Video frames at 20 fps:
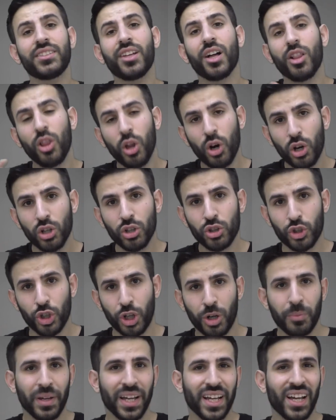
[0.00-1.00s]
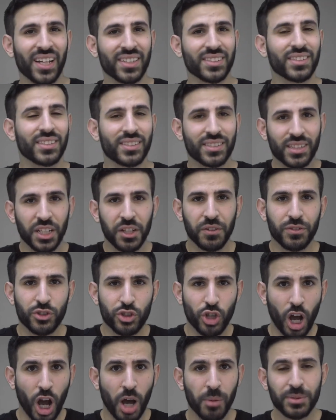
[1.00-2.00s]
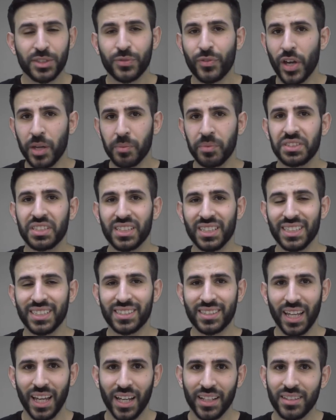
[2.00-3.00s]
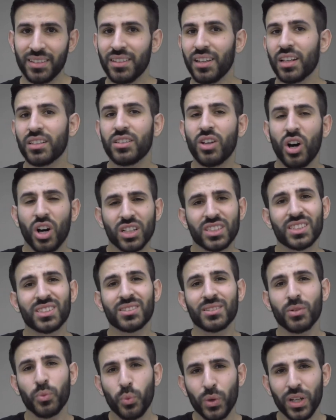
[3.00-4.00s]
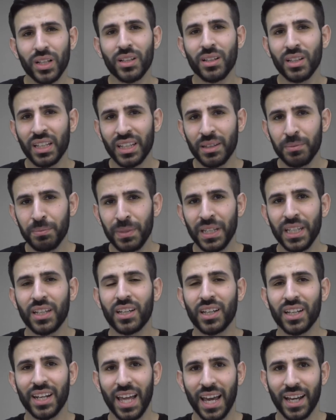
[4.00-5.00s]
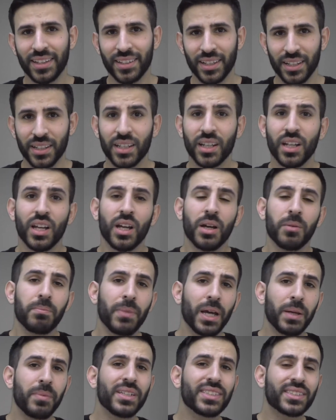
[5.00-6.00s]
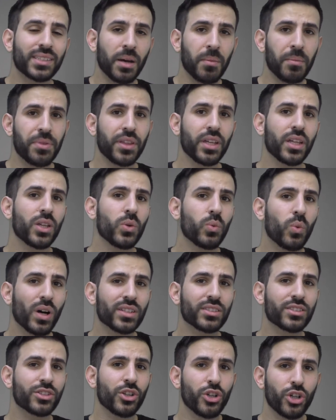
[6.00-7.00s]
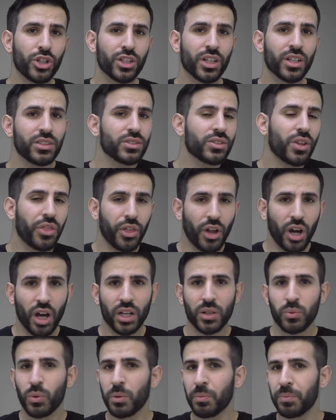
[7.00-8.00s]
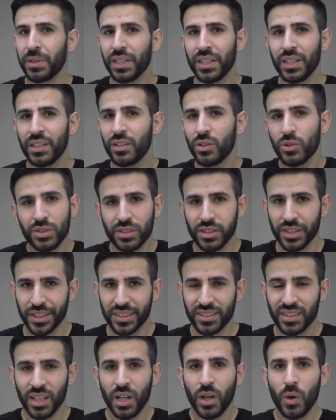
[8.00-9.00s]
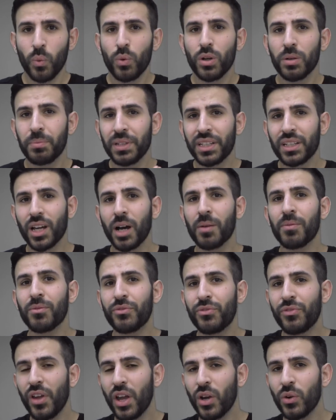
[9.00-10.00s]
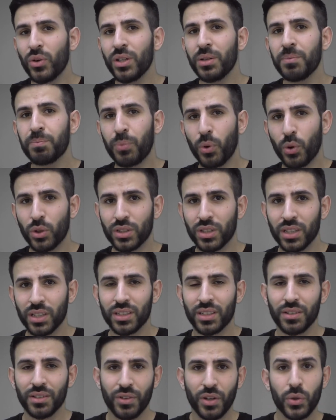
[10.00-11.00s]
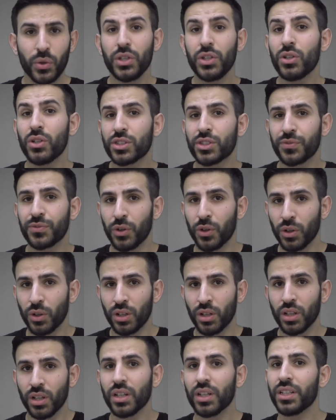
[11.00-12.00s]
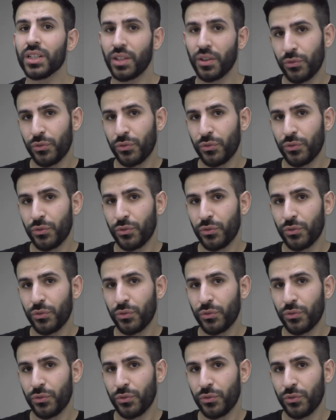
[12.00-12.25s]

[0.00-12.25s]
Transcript: the long term, as Steve Jobs famously said, the dots will be connected. Maybe something you once learned and you thought will be useless will become very important and very useful in the